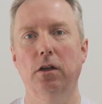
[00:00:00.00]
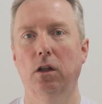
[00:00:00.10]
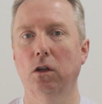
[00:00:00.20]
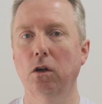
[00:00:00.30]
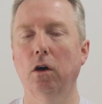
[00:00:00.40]
A
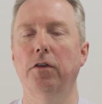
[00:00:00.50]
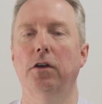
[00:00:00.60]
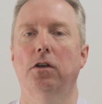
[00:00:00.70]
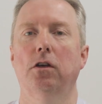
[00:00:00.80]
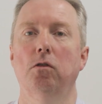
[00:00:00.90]
lot of
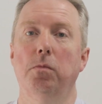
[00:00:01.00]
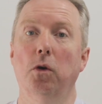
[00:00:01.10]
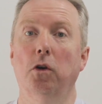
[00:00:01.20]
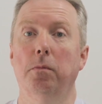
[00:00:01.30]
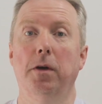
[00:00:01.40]
it could be
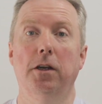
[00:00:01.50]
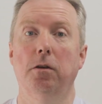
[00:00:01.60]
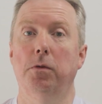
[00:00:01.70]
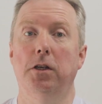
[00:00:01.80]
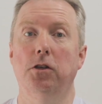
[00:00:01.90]

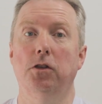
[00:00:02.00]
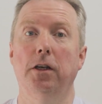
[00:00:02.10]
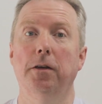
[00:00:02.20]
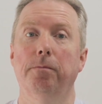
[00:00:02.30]
automated potentially.